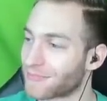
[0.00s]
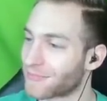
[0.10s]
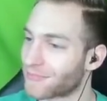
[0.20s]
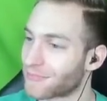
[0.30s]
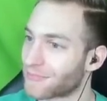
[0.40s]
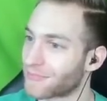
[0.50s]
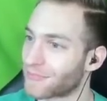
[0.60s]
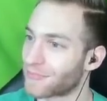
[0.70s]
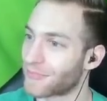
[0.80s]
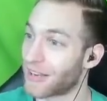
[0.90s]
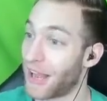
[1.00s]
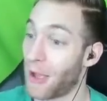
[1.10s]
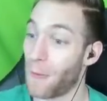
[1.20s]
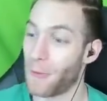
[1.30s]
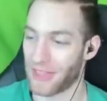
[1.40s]
Much better.
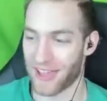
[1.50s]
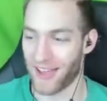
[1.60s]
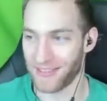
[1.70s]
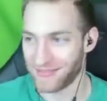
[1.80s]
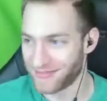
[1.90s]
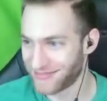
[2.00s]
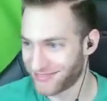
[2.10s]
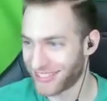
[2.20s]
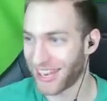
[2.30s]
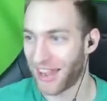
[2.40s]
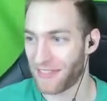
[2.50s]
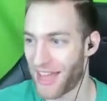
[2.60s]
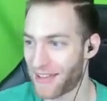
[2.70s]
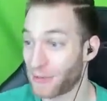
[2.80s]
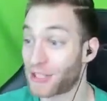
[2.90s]
With a gun. Love
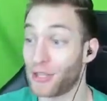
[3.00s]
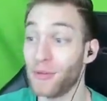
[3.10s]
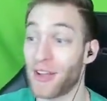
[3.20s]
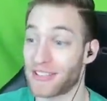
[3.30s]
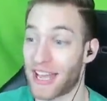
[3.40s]
that. With two guns,